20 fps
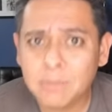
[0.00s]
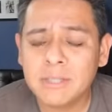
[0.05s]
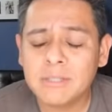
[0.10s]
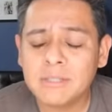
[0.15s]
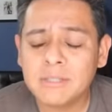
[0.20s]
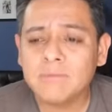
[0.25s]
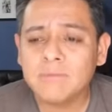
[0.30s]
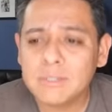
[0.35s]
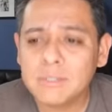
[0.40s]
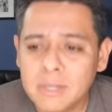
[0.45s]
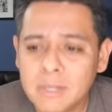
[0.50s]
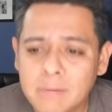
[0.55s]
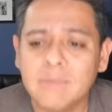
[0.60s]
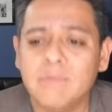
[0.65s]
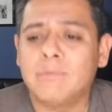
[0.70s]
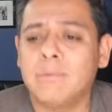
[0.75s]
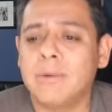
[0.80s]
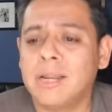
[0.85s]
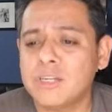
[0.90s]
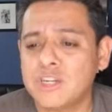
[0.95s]
Because if it's going to
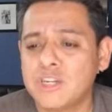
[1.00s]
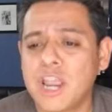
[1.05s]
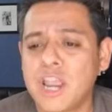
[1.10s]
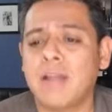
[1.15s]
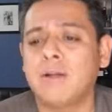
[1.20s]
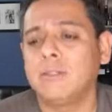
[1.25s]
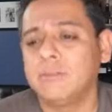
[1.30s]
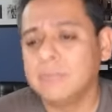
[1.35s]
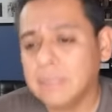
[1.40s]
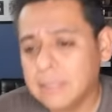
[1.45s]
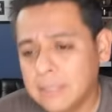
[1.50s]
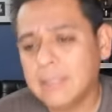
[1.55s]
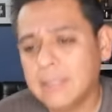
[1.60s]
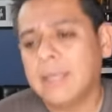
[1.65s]
be for my channel,